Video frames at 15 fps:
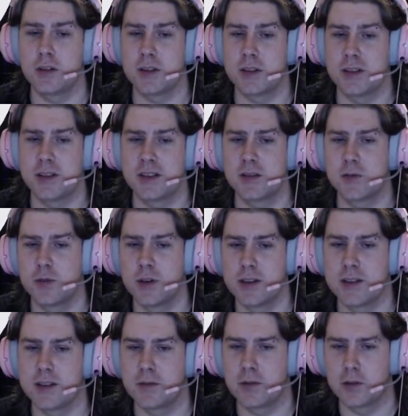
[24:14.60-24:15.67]
this is really
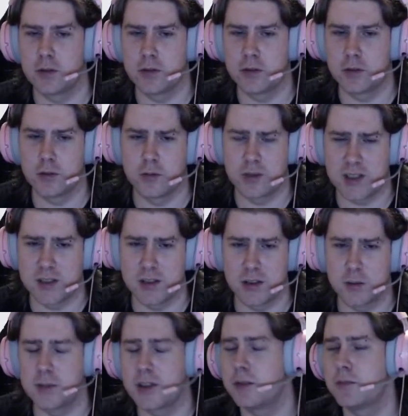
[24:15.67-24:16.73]
difficult to understand
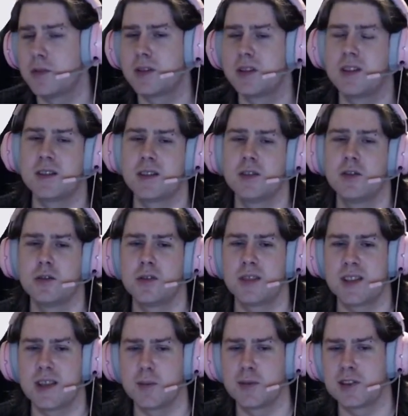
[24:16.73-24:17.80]
sometimes. This is not the
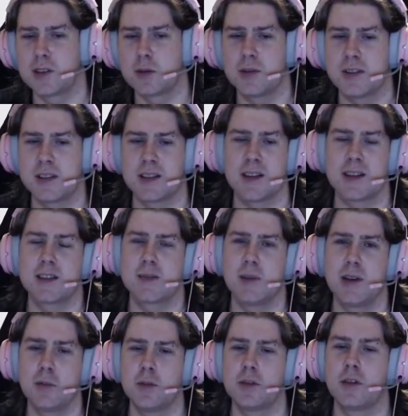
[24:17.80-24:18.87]
same as increased attack
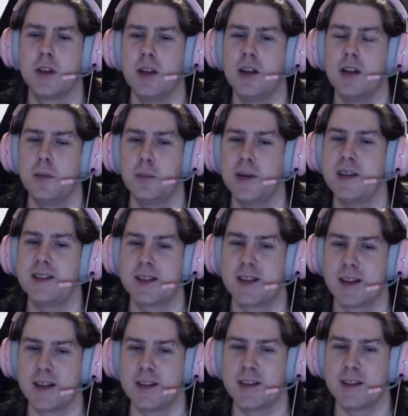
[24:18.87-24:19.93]
speed, but
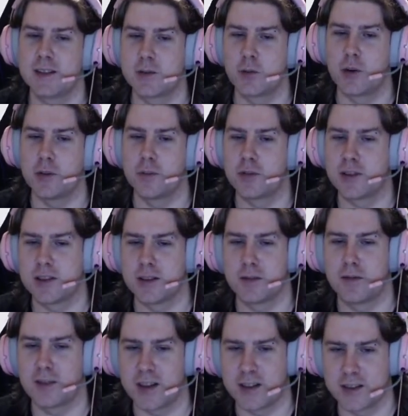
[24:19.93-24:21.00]
basically it's 1%
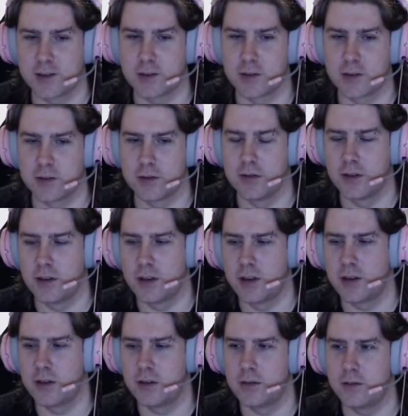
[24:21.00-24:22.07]
faster
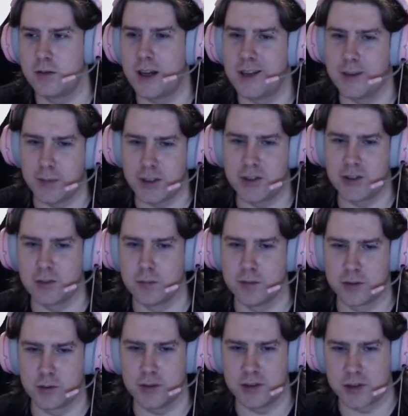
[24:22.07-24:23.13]
animation
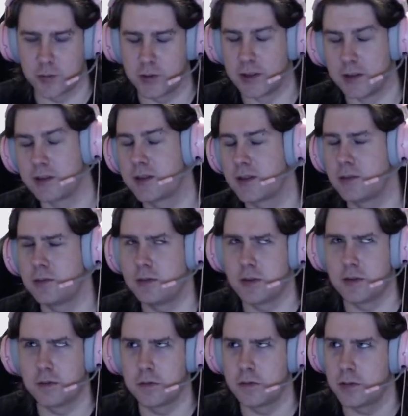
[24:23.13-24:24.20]
between swings,
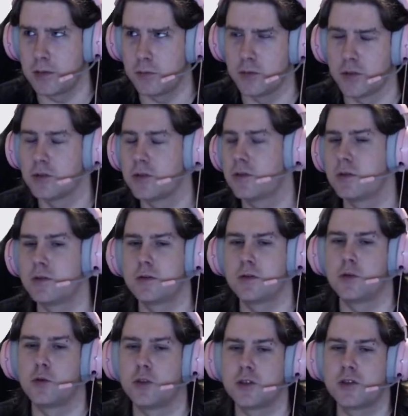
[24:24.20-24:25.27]
if I'm not
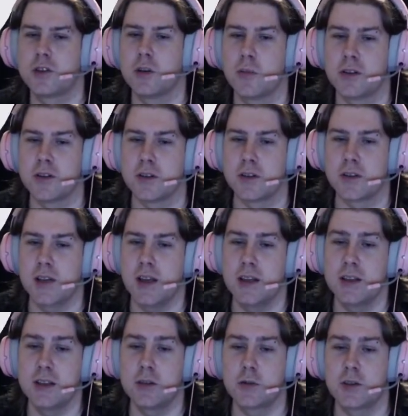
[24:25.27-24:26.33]
too rusty about this.
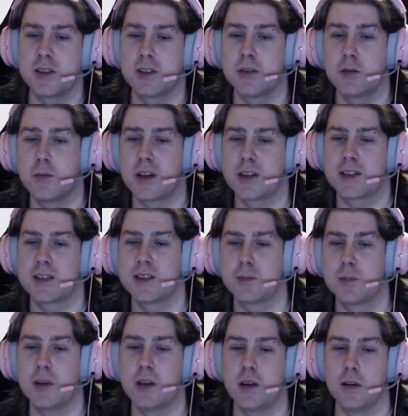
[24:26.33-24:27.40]
And it increases your max
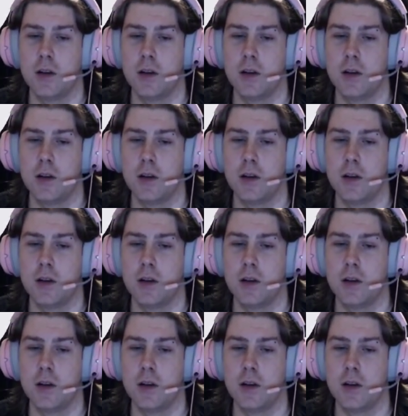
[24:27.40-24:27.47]
SP